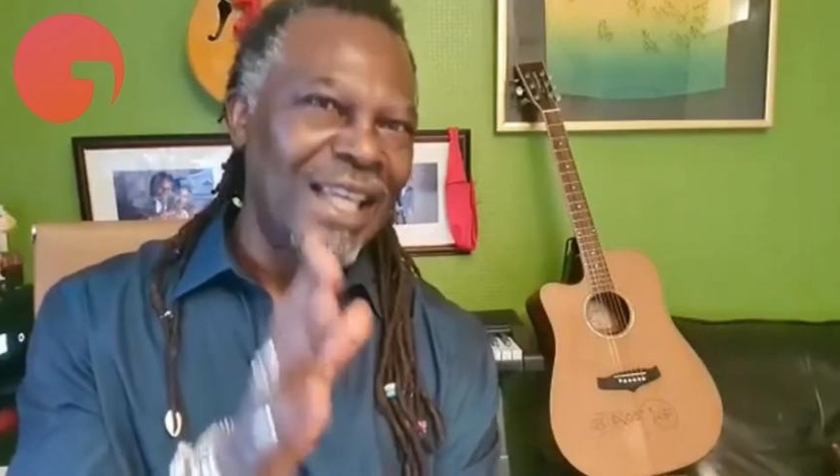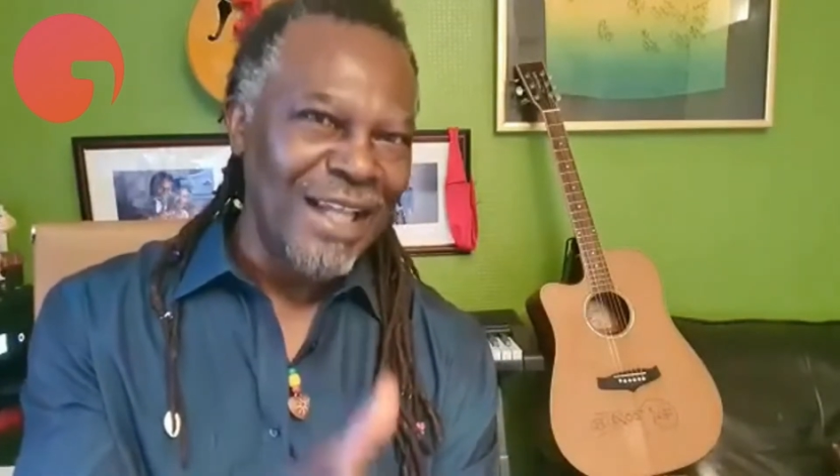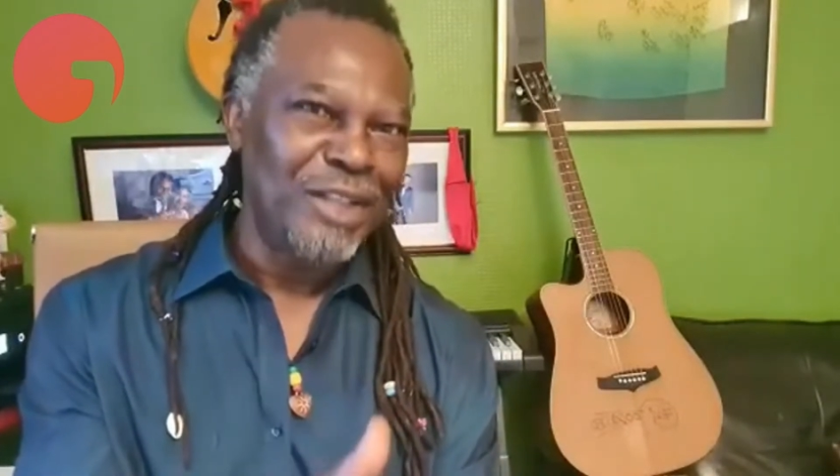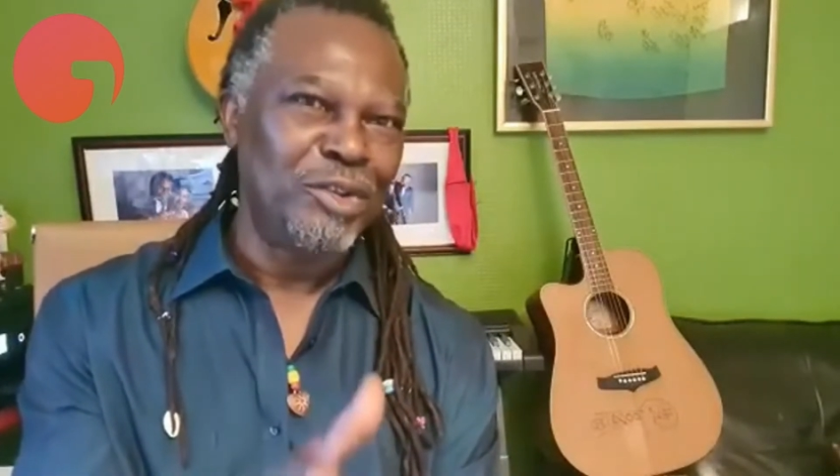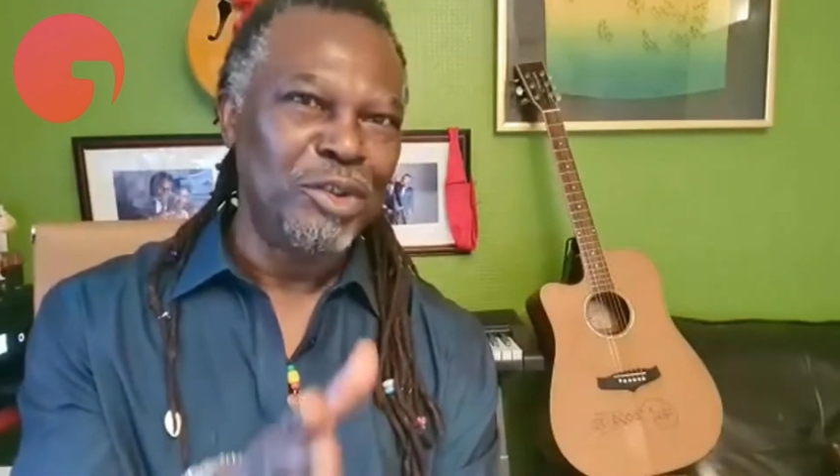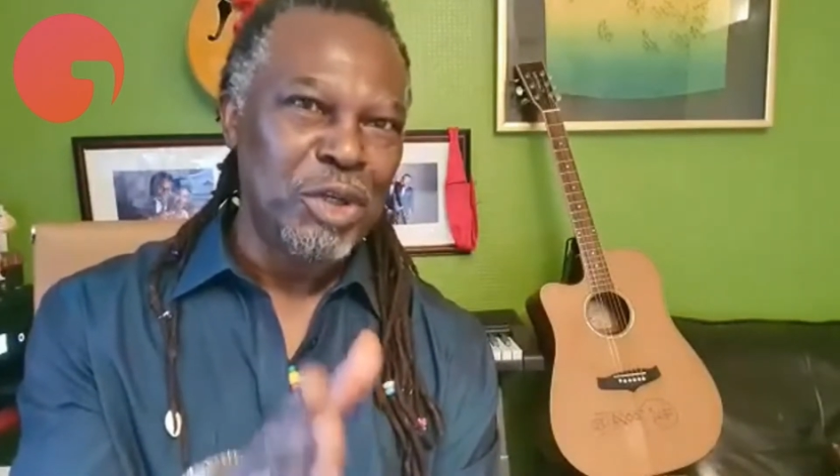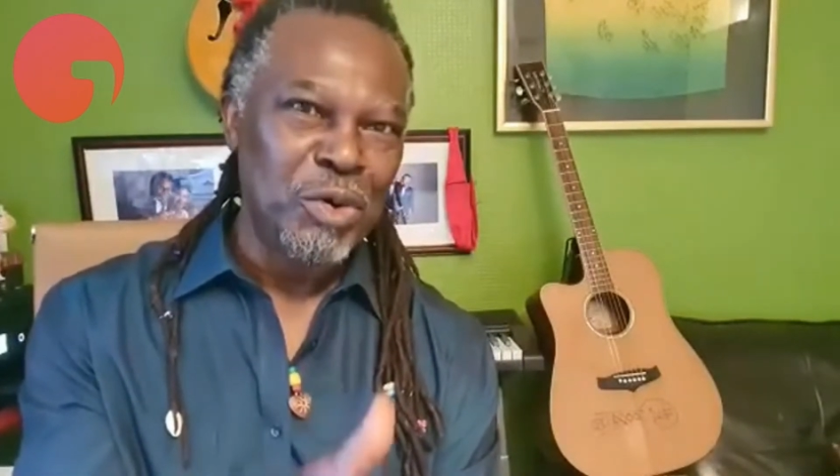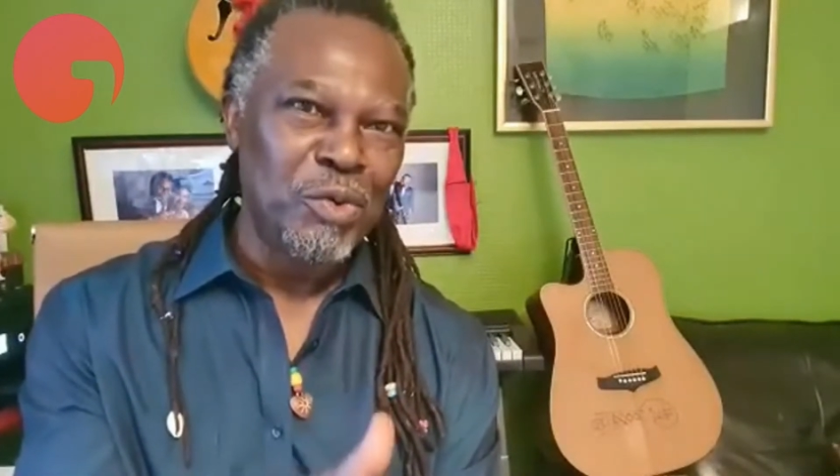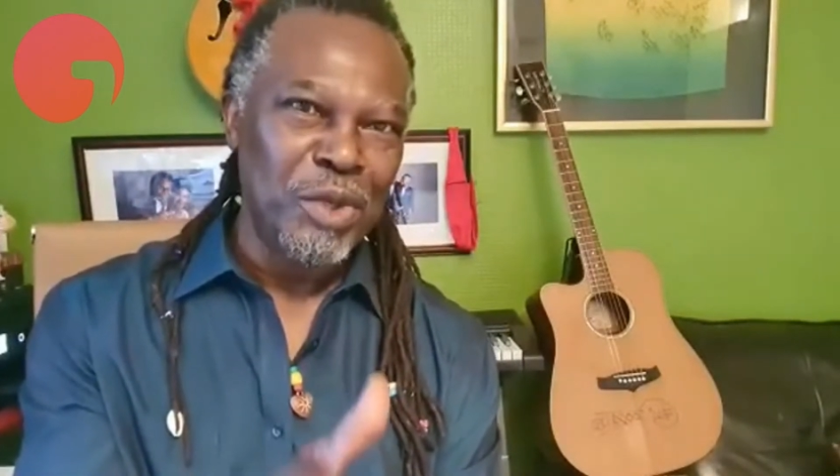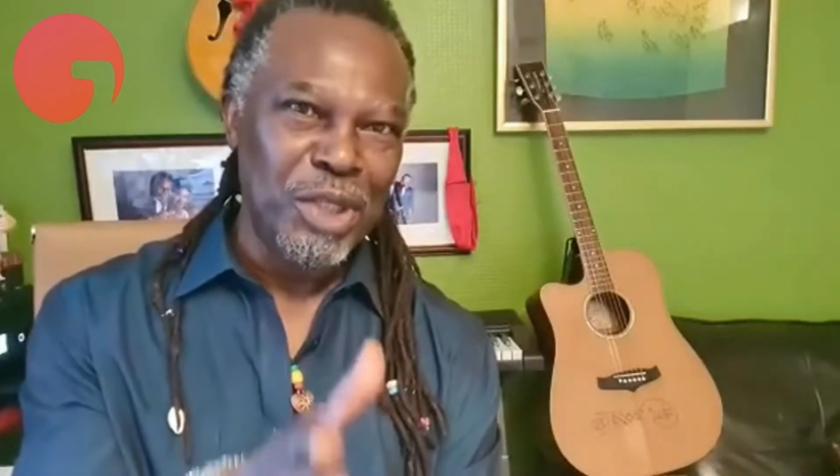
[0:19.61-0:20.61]
get to
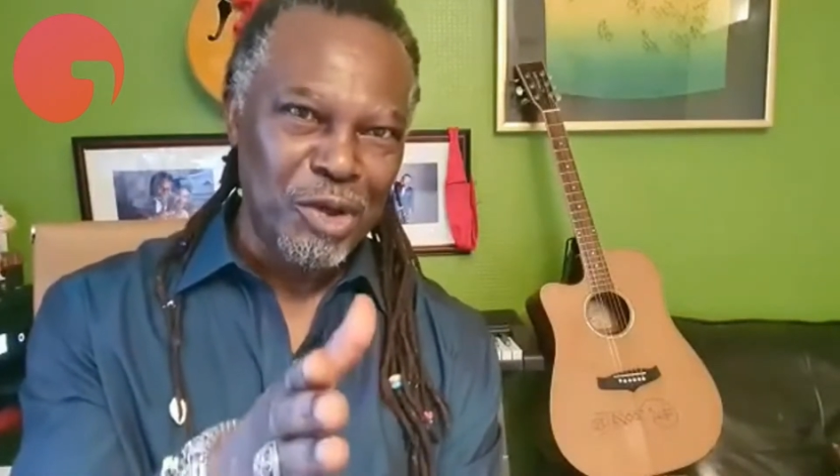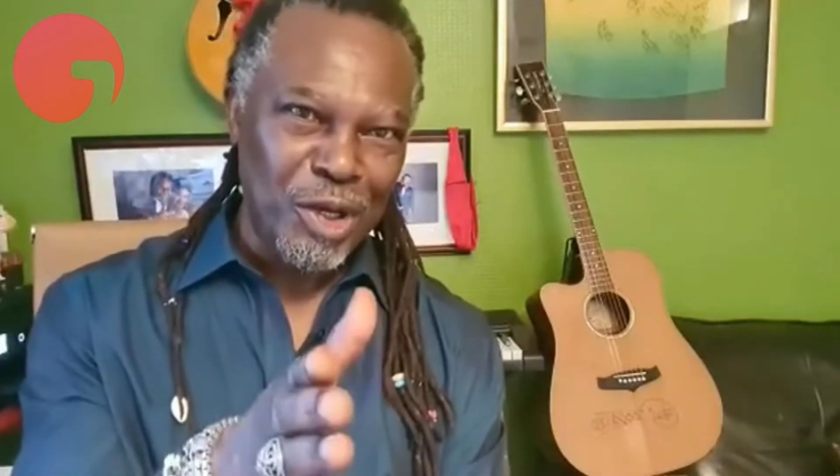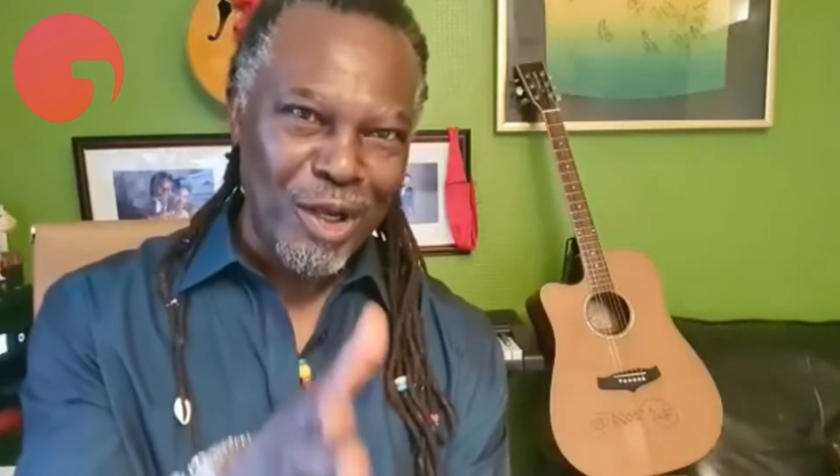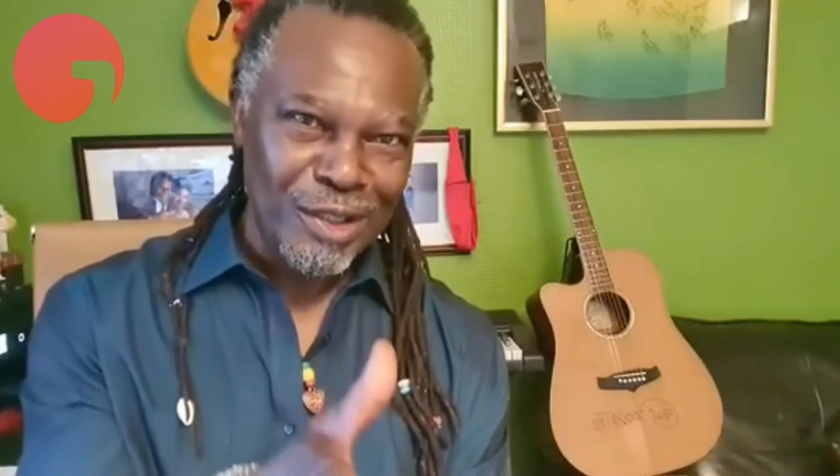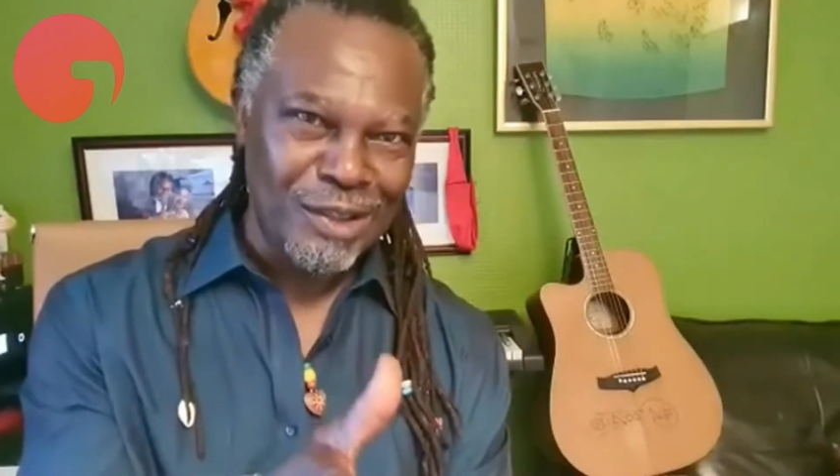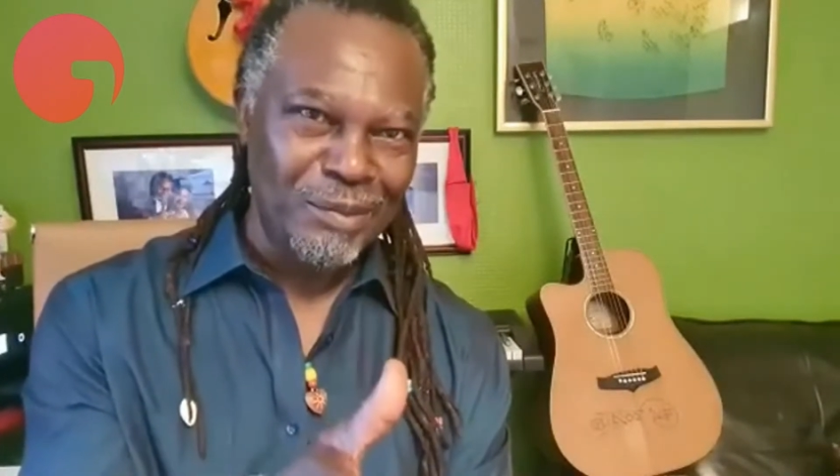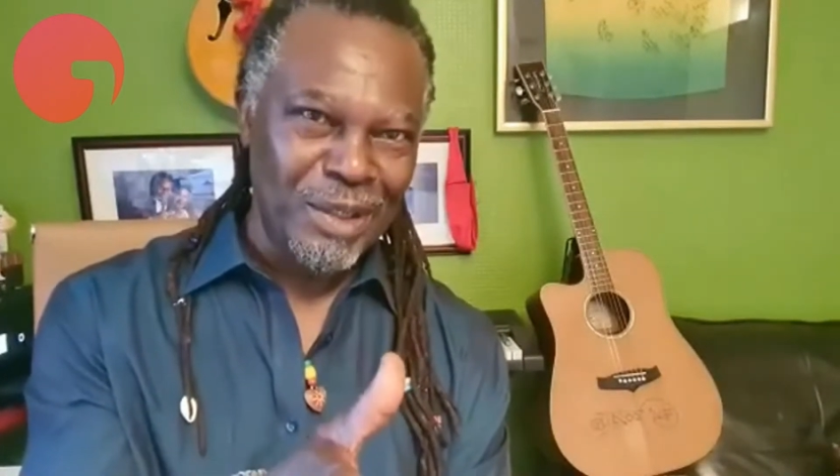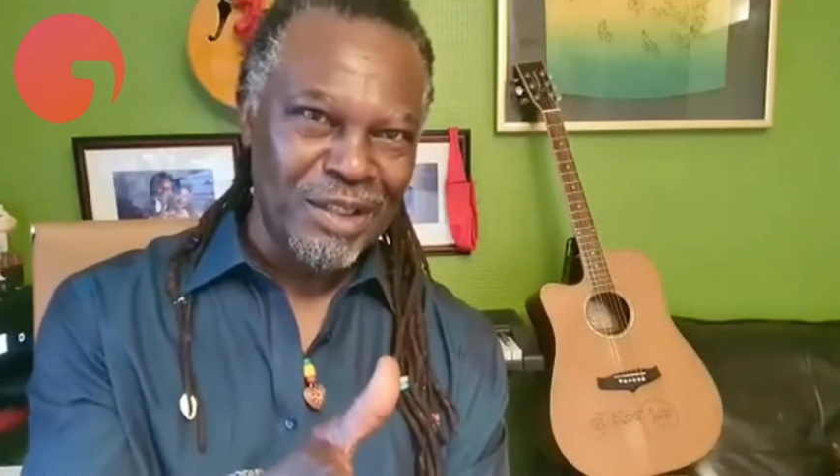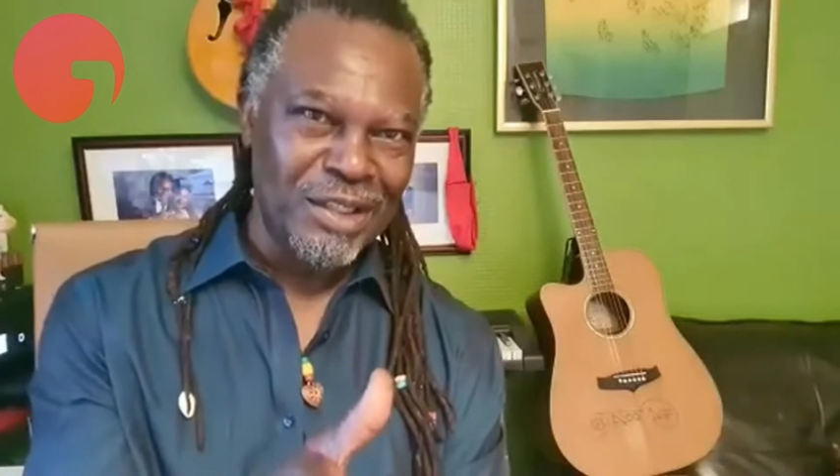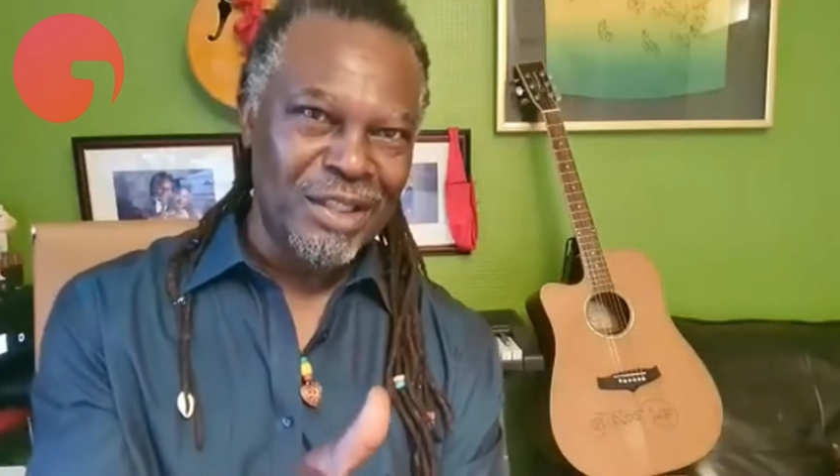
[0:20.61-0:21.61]
know your
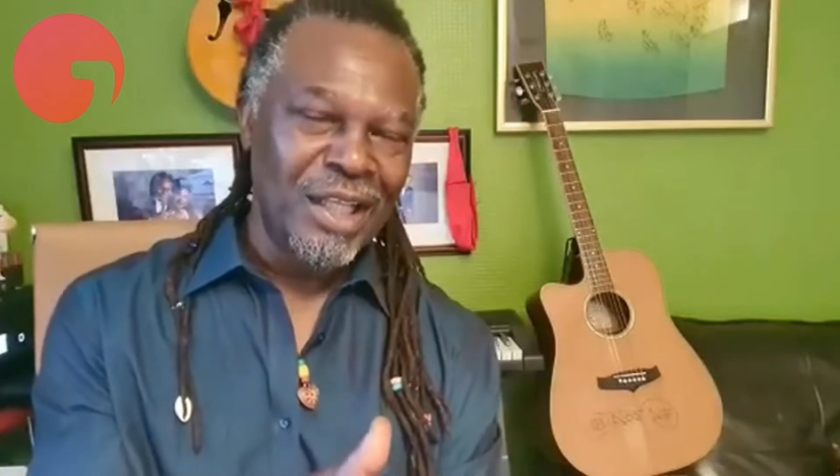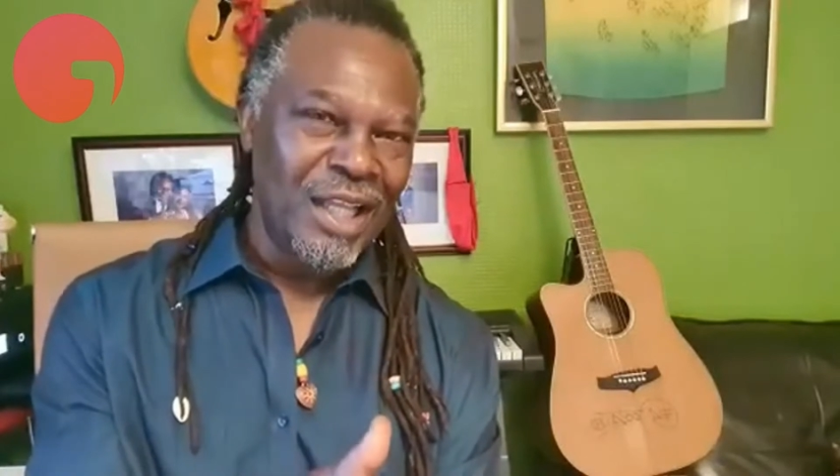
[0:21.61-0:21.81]
customers.